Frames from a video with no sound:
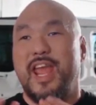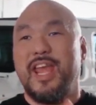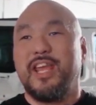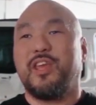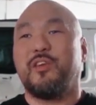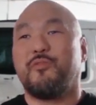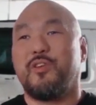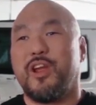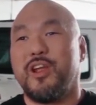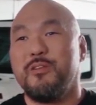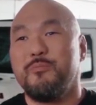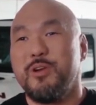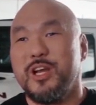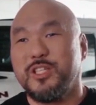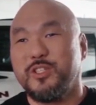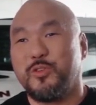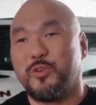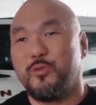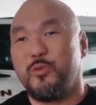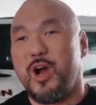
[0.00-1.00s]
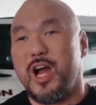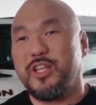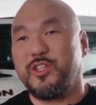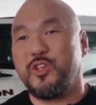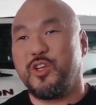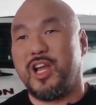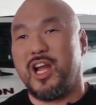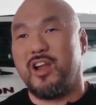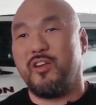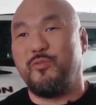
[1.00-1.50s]
Thank you very much for
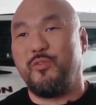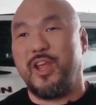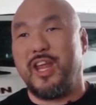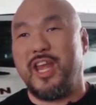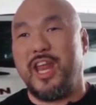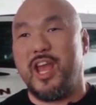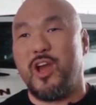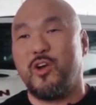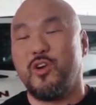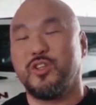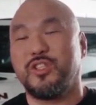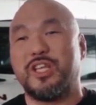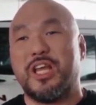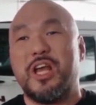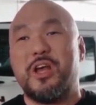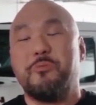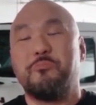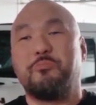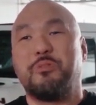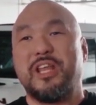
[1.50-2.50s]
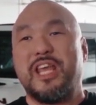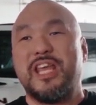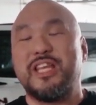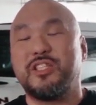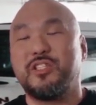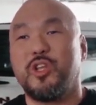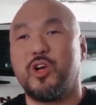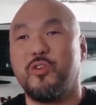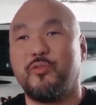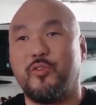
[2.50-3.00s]
watching our videos.
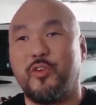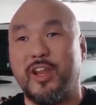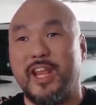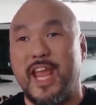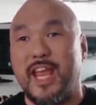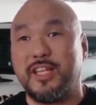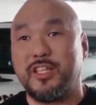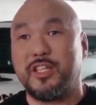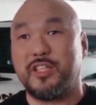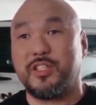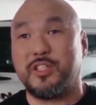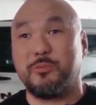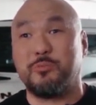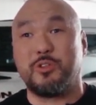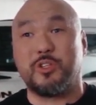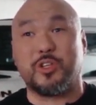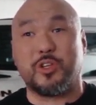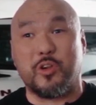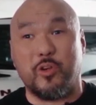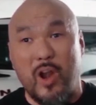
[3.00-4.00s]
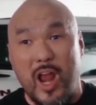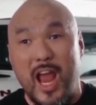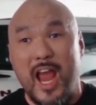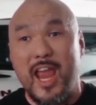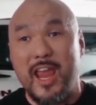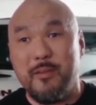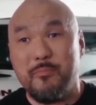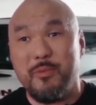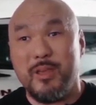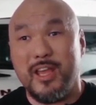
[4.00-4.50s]
Please don't forget to
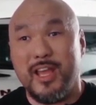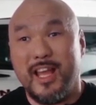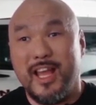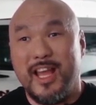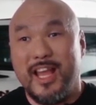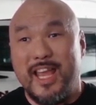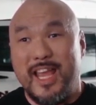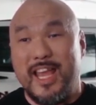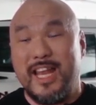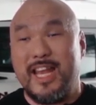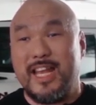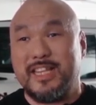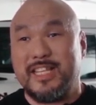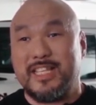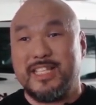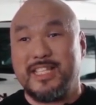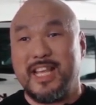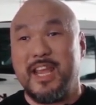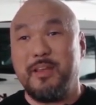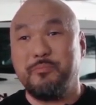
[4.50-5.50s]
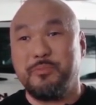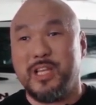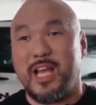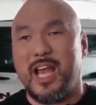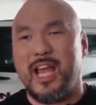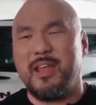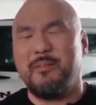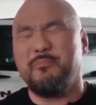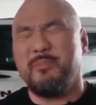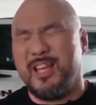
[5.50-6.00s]
subscribe. And at the same
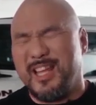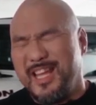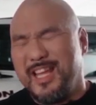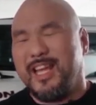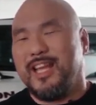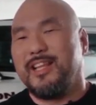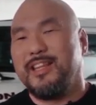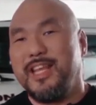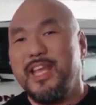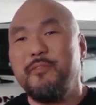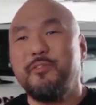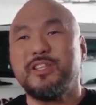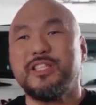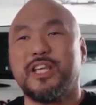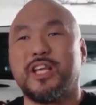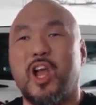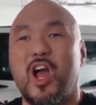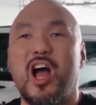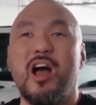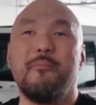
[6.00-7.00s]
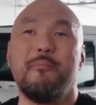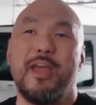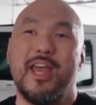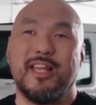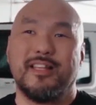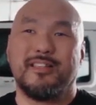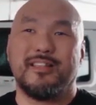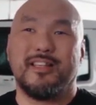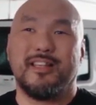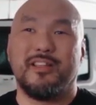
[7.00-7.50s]
time, leave us a
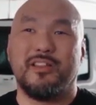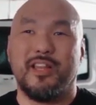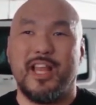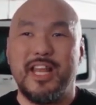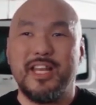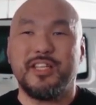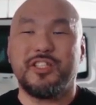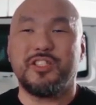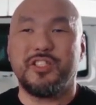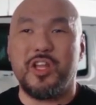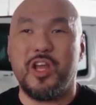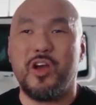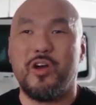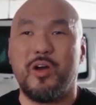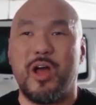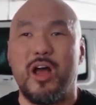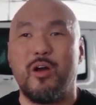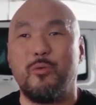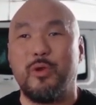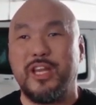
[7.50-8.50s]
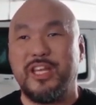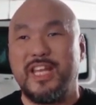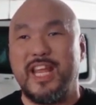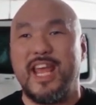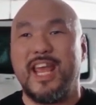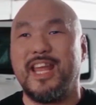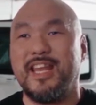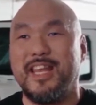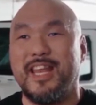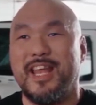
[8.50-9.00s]
comment. Let us know how we
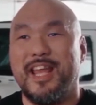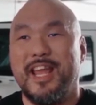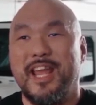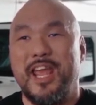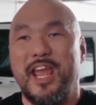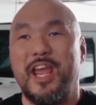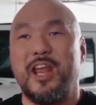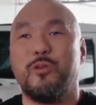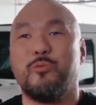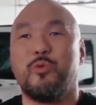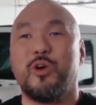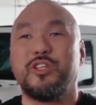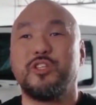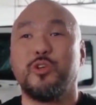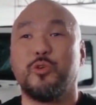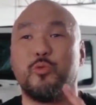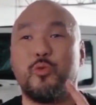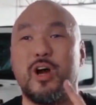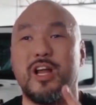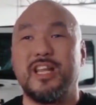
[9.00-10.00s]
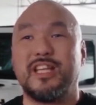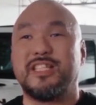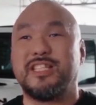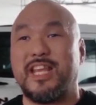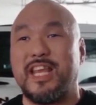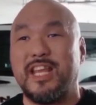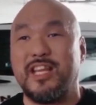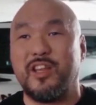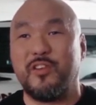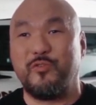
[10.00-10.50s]
did and what you want to
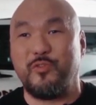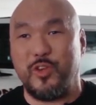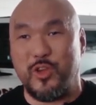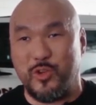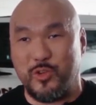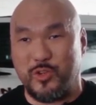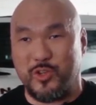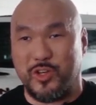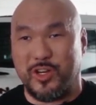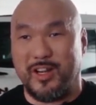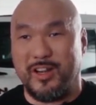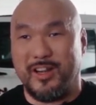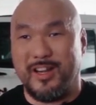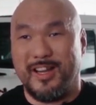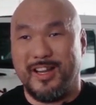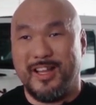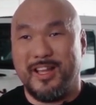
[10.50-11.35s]
see in the future.